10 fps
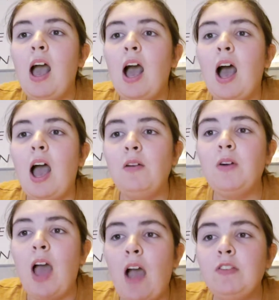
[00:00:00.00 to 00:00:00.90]
I
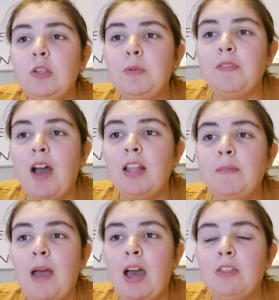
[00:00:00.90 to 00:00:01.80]
will have to provide a
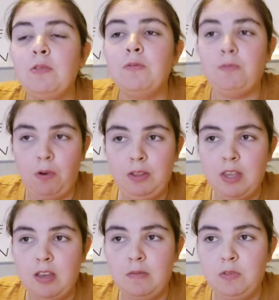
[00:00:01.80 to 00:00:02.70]
bathroom for
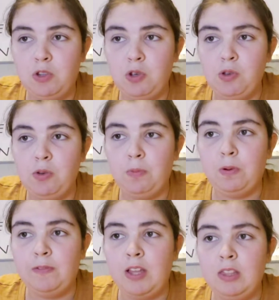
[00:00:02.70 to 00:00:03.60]
them to
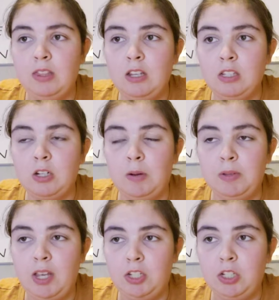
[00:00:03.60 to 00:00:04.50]
prevent
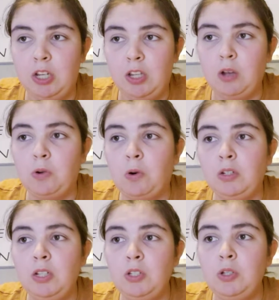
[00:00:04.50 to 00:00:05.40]
discrimination.
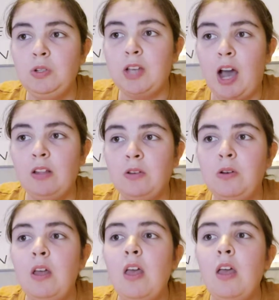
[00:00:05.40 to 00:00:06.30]
According to
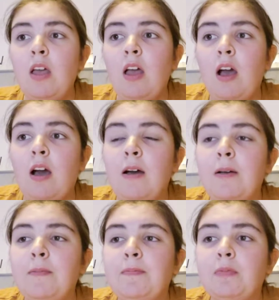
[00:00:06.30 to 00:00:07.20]
Title VII